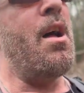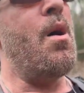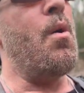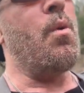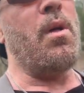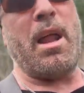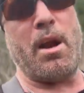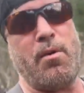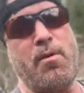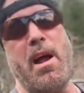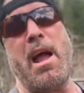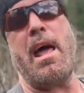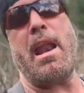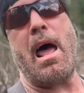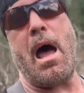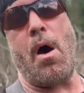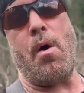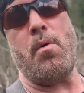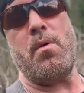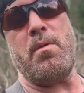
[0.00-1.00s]
Well, I ran
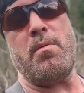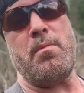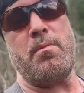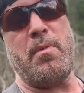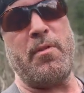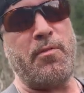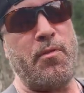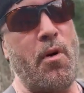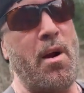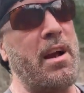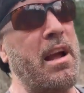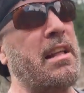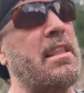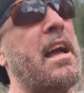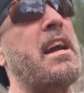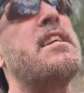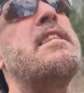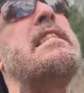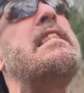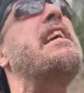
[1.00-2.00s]
out before I got, I
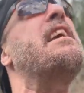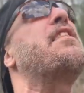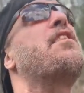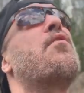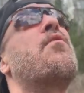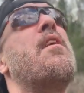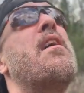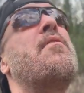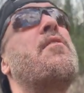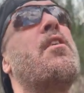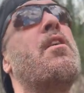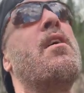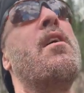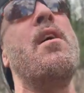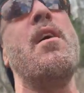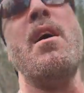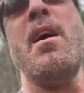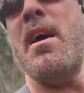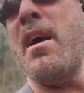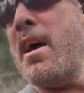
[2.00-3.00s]
could see the river
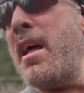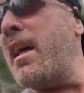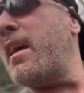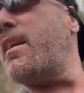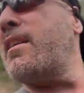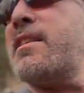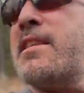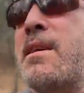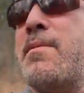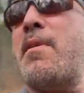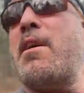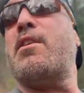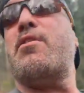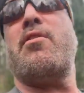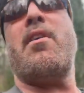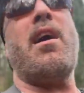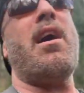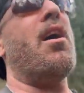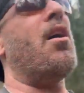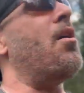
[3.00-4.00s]
and I could see my
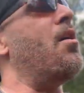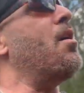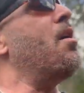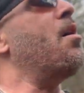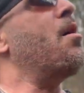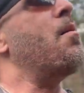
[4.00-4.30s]
trail.